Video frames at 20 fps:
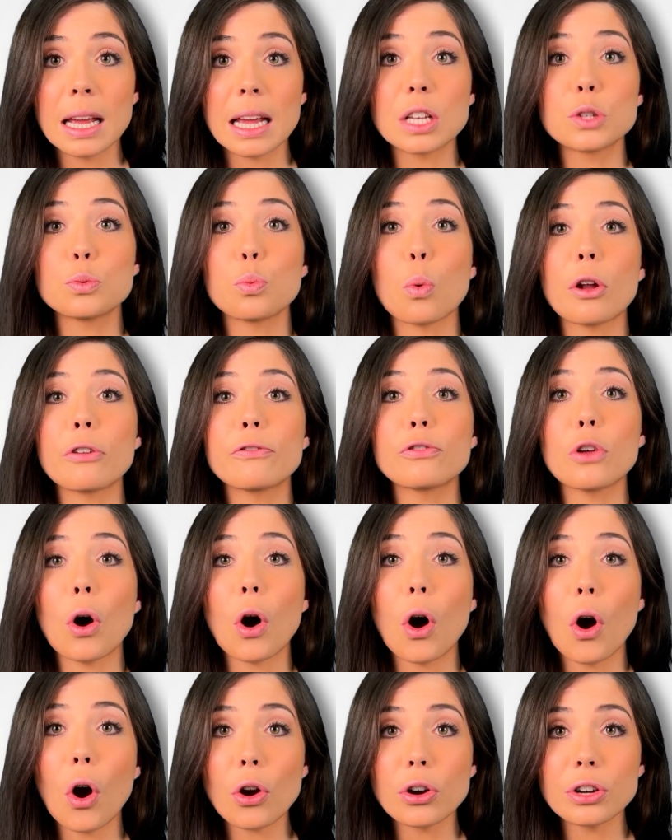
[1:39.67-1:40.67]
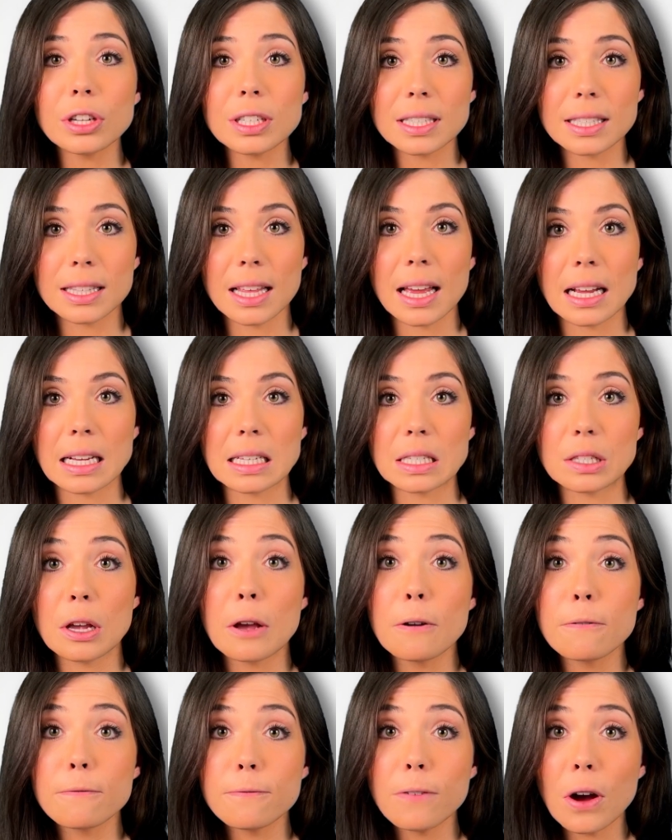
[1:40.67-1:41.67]
is one of the hardest things
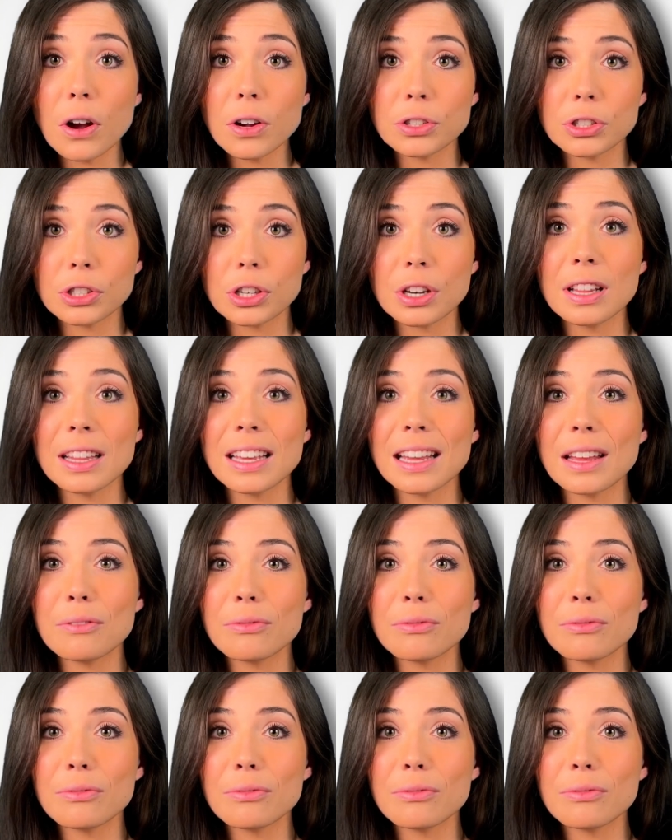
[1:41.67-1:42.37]
functionally